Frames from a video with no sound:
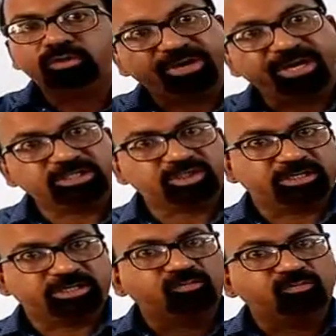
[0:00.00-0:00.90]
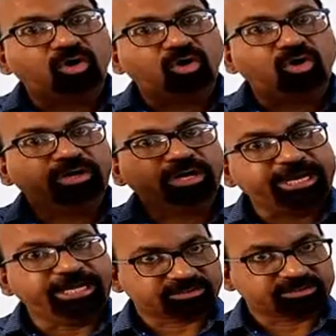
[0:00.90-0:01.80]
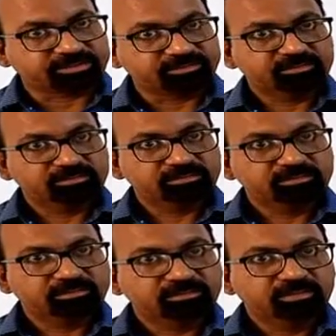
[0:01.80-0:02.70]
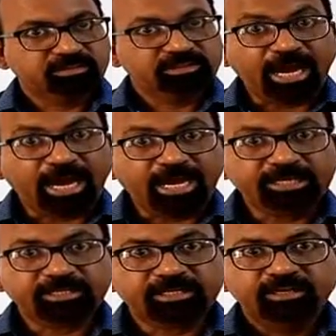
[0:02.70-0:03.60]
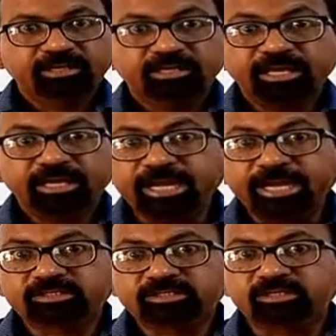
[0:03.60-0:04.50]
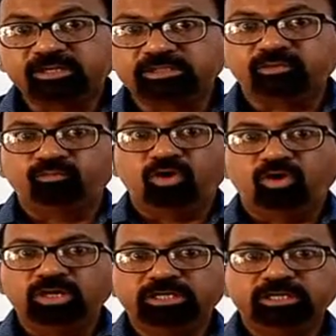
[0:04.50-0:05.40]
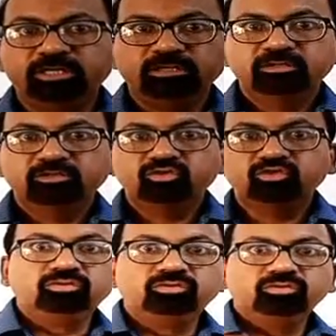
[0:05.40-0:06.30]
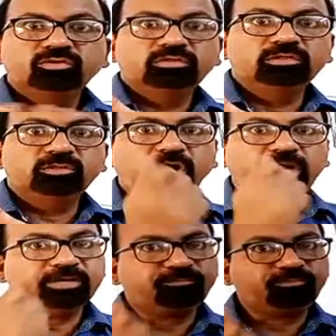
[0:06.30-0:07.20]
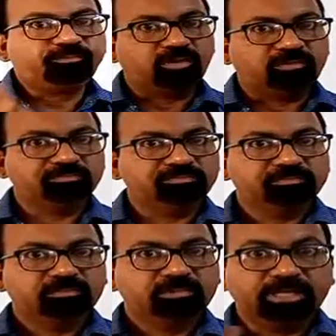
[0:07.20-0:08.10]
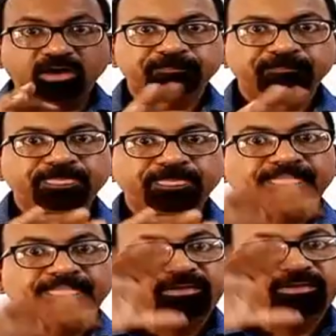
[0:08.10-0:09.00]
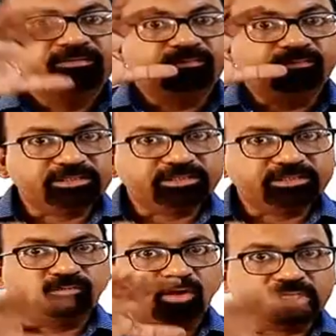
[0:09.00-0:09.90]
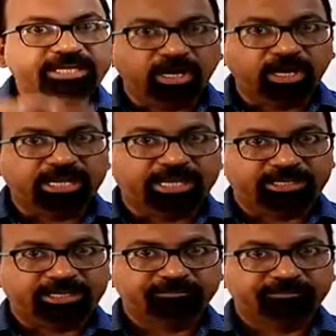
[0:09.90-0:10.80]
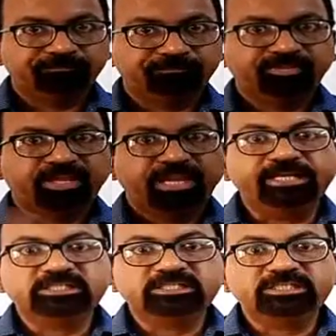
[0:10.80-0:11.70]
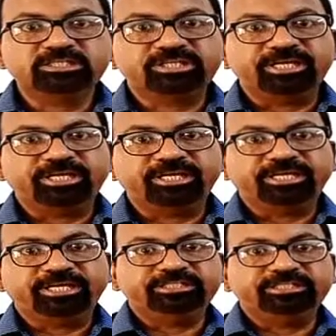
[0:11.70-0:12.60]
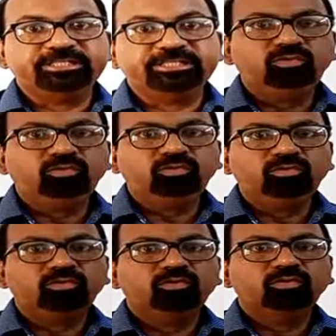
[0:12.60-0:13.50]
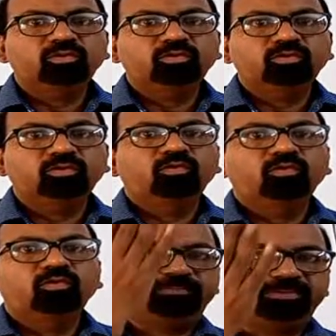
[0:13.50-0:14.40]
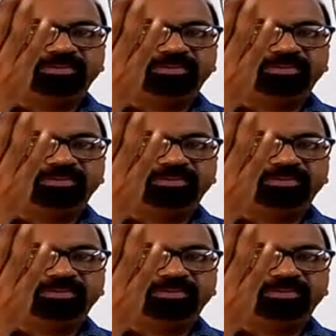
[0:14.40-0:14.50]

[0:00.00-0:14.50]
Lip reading: there is a more heat, that it turned the water to the boiling form. Now, when the water is boiling, it is changes into water vapors because it is gaining